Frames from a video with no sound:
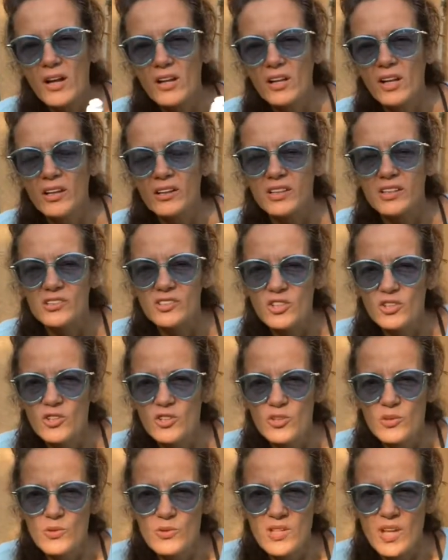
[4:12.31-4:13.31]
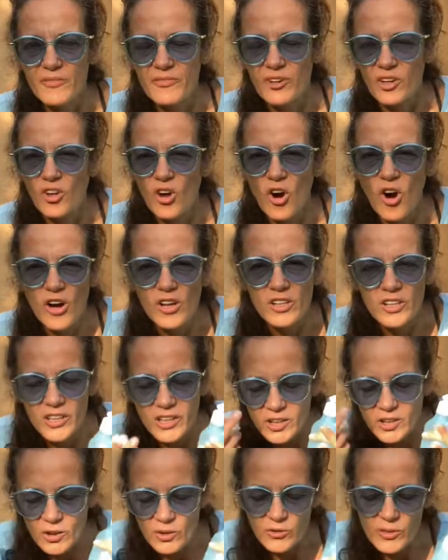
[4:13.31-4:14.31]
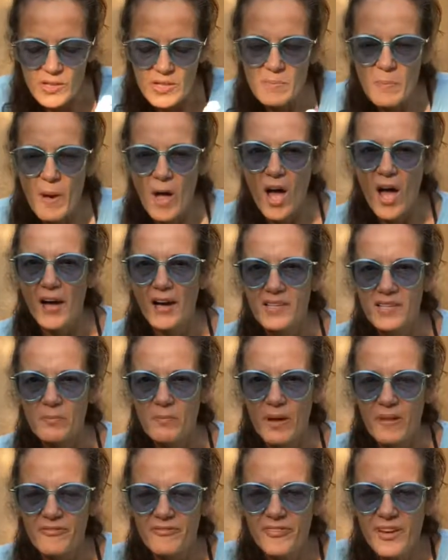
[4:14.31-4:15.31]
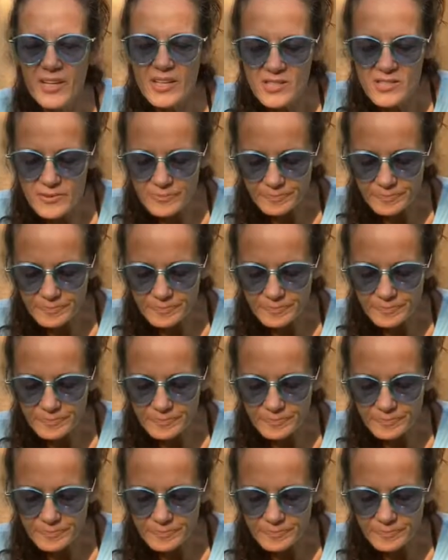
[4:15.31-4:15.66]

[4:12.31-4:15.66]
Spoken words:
I'll continue to use that for gargling or rinse my eyes and my face.